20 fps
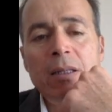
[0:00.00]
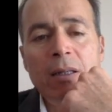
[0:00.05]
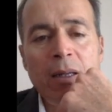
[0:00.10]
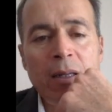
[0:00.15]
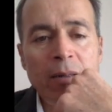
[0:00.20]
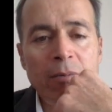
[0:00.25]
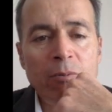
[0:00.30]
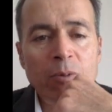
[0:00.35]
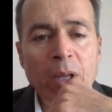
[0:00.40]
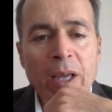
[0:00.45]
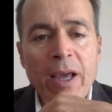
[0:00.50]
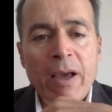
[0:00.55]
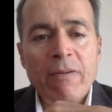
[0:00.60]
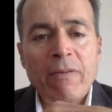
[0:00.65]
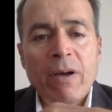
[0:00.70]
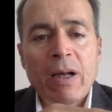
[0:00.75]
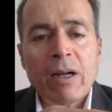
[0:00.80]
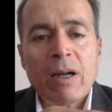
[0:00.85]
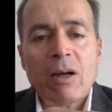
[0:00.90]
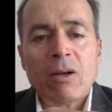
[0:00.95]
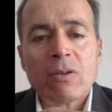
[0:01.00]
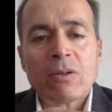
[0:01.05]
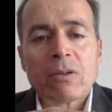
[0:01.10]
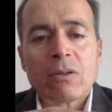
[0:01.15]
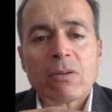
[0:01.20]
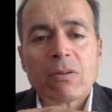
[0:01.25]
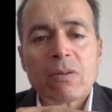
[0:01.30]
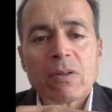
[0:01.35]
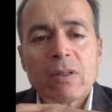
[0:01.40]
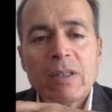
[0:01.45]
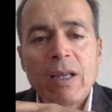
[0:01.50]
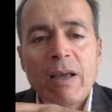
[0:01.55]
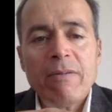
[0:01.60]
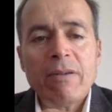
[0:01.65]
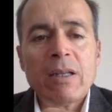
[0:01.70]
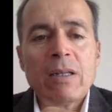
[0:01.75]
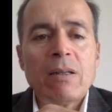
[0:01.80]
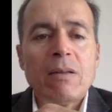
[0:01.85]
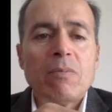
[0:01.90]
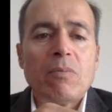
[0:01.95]
and we have around
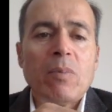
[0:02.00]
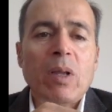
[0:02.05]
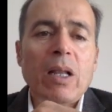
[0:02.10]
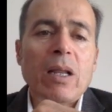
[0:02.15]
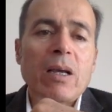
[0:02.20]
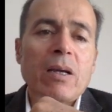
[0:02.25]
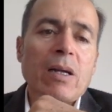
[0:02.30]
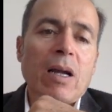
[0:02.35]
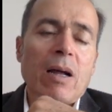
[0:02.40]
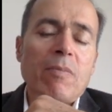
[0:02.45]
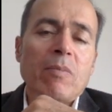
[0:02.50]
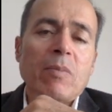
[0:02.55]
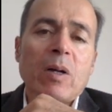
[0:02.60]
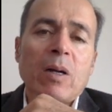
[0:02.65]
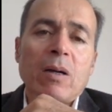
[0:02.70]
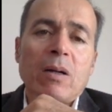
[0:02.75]
7 milligram